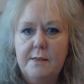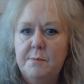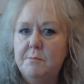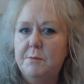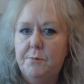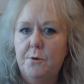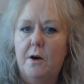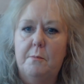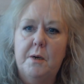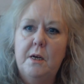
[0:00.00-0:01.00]
I'd maybe put
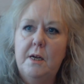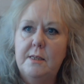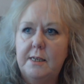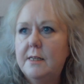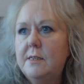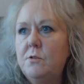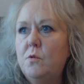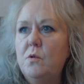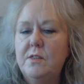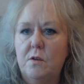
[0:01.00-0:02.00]
up the healing
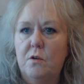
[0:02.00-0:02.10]
rose,